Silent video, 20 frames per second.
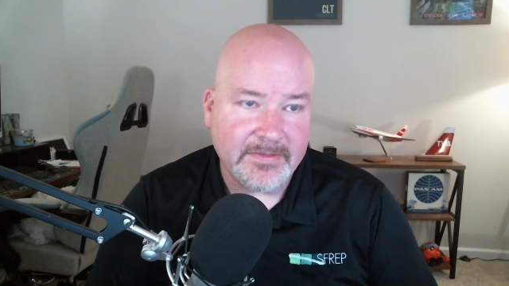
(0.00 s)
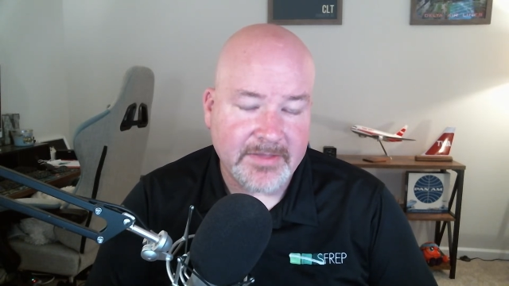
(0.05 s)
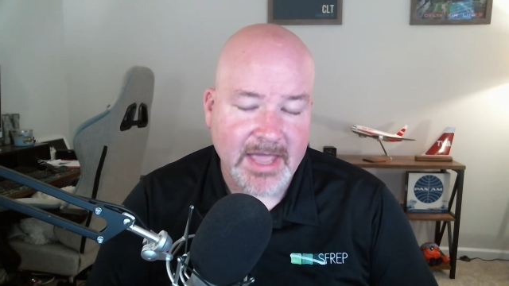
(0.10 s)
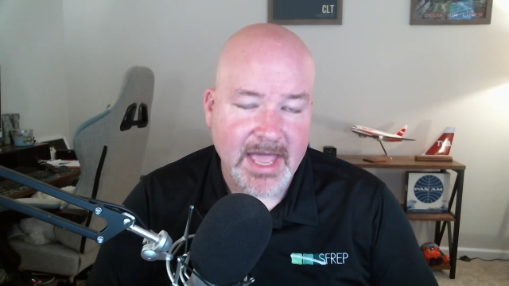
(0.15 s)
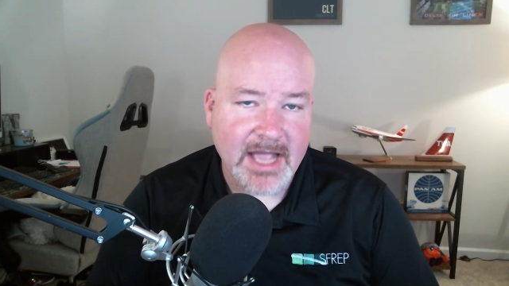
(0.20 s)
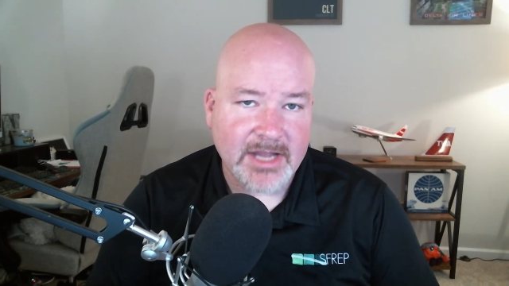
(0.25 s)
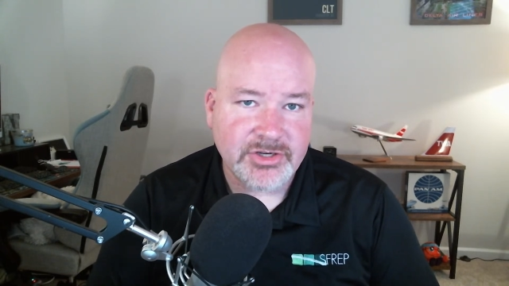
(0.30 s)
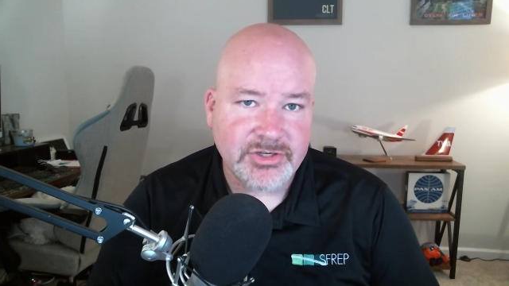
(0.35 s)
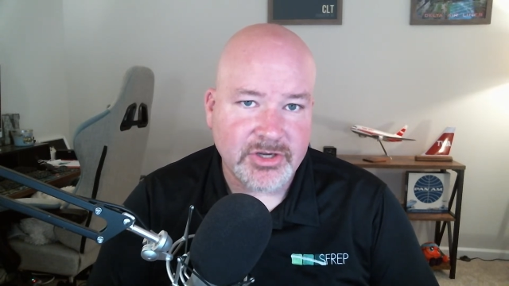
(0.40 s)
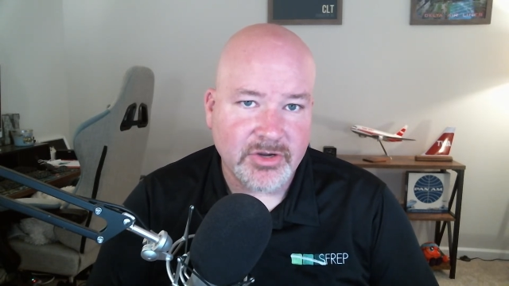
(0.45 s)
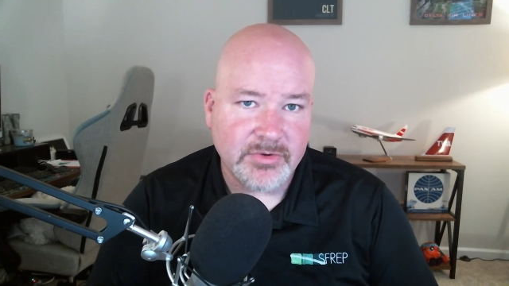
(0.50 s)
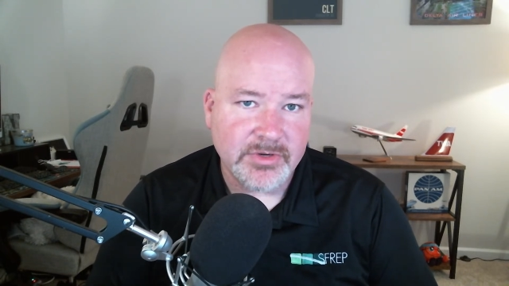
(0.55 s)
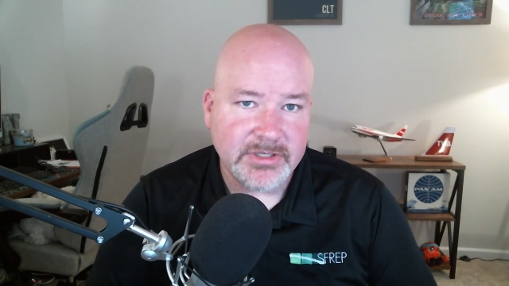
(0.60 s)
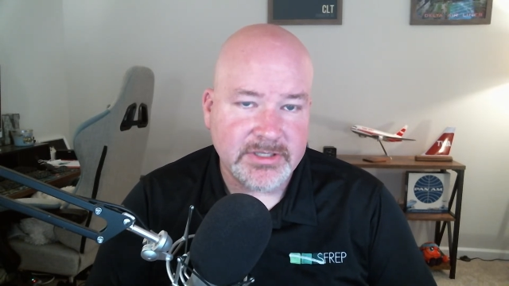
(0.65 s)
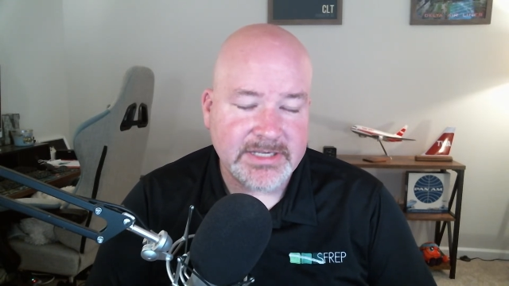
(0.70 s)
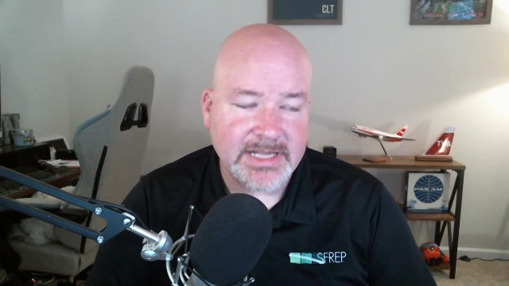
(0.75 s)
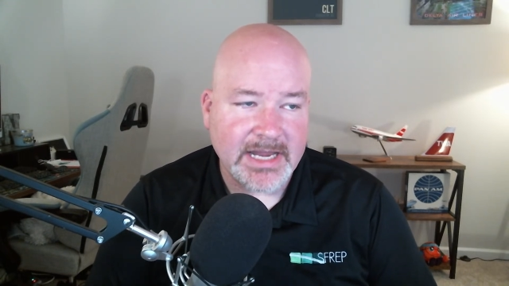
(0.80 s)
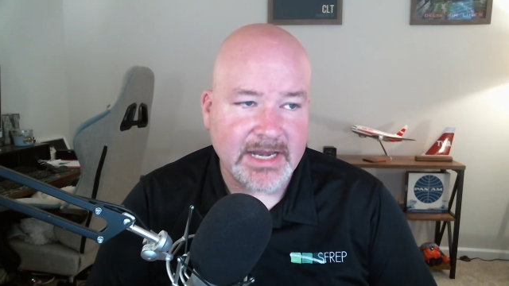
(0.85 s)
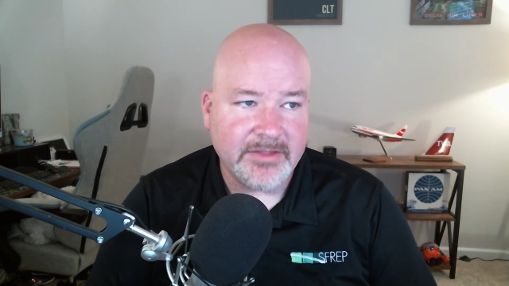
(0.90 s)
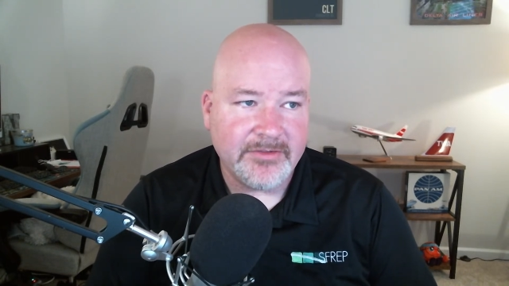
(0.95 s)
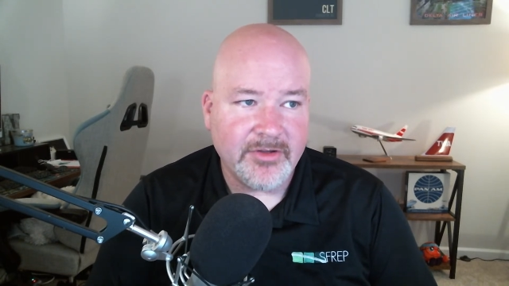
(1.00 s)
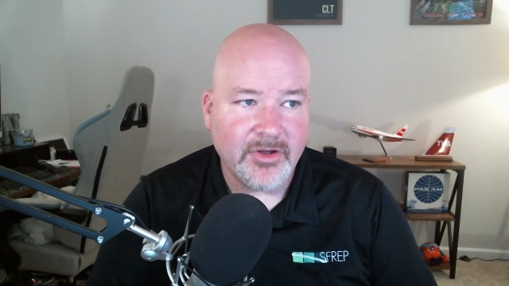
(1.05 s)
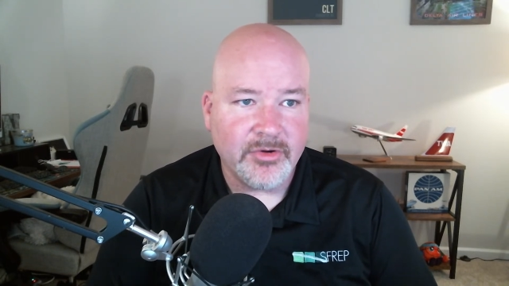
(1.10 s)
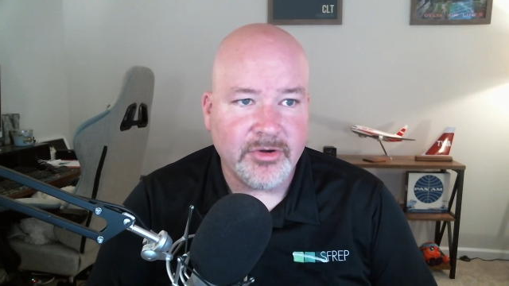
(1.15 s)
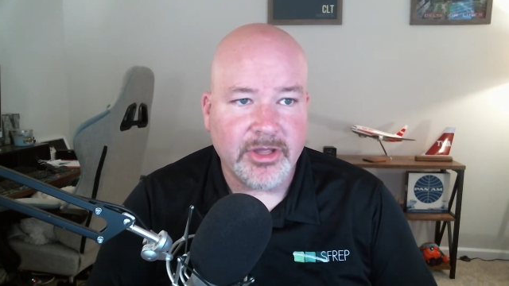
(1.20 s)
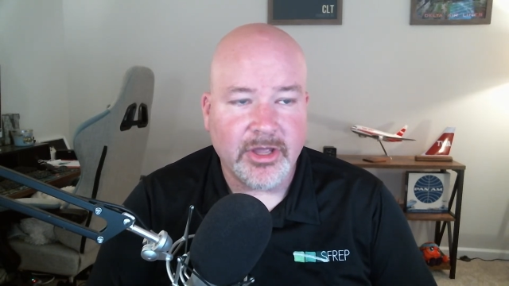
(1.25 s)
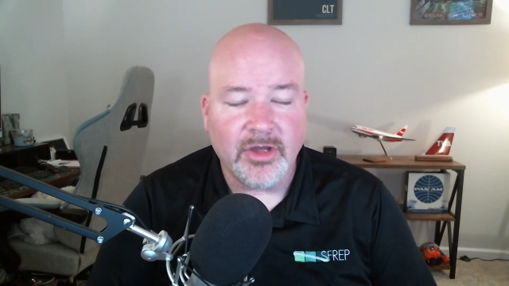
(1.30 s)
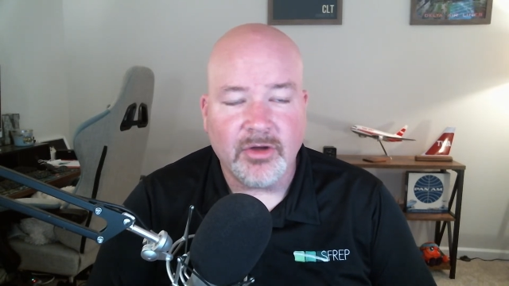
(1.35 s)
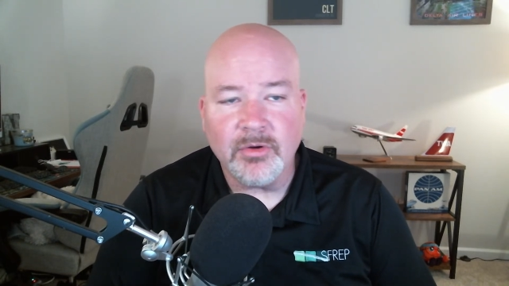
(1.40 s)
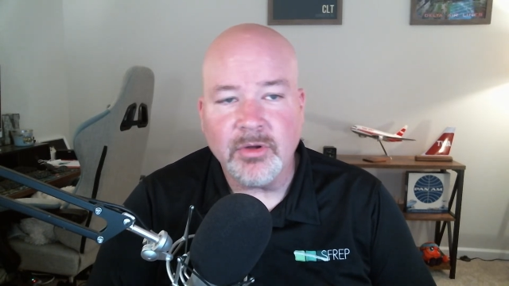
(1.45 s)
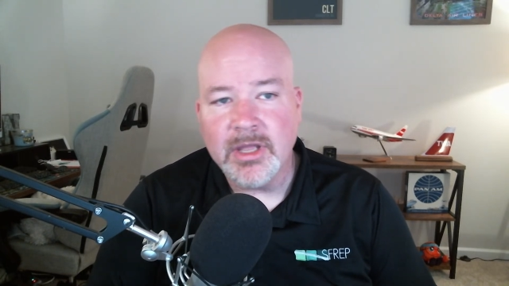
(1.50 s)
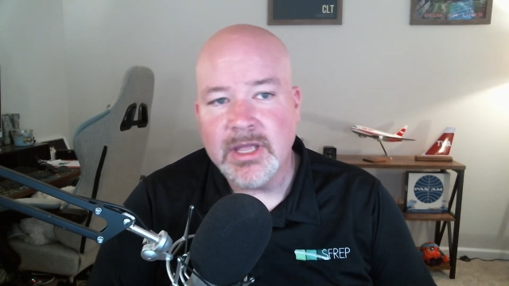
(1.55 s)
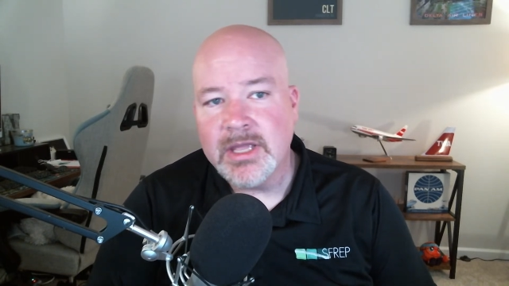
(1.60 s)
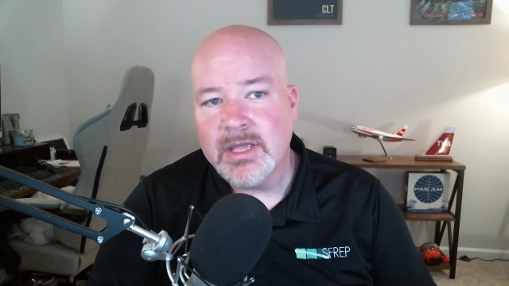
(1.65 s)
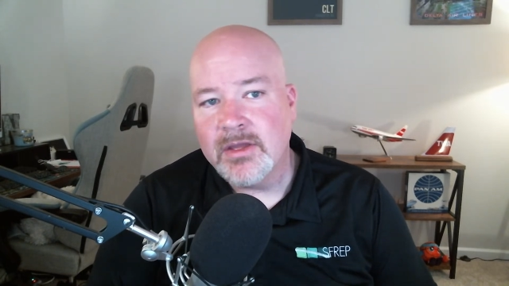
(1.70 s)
the ACT show in San Antonio